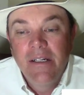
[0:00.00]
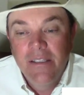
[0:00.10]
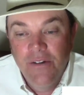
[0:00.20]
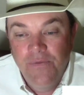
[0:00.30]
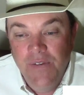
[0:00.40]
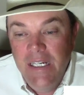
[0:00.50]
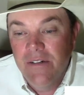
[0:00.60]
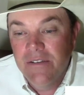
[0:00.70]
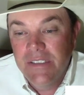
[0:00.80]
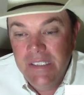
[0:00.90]
The
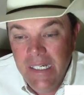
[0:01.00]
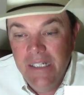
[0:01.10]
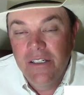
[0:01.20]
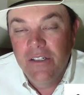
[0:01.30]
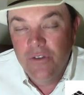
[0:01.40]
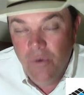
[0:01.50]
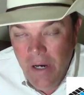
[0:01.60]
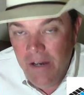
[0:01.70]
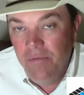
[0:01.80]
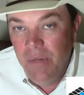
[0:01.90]
feeders $10 to
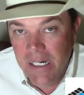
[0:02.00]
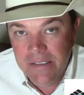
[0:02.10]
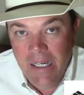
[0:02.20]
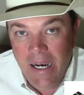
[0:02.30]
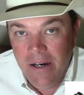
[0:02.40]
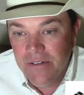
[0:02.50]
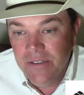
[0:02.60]
$12 higher,